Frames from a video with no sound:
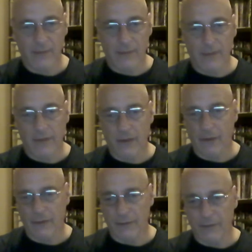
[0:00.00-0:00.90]
you
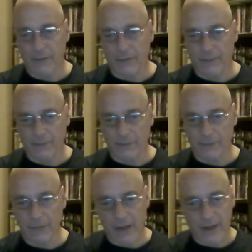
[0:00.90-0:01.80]
know, sort of
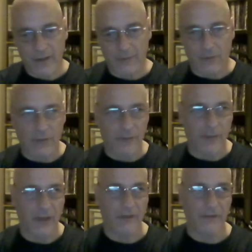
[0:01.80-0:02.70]
lay out all the
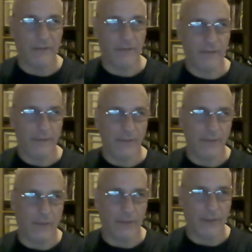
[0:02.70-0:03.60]
pages,
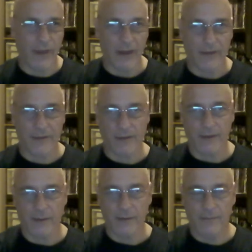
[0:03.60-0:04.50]
all the
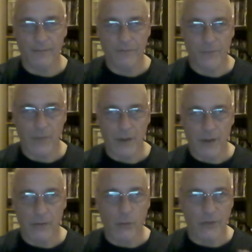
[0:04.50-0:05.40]
action.
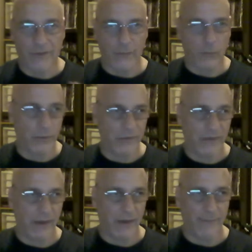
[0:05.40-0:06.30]
Once I got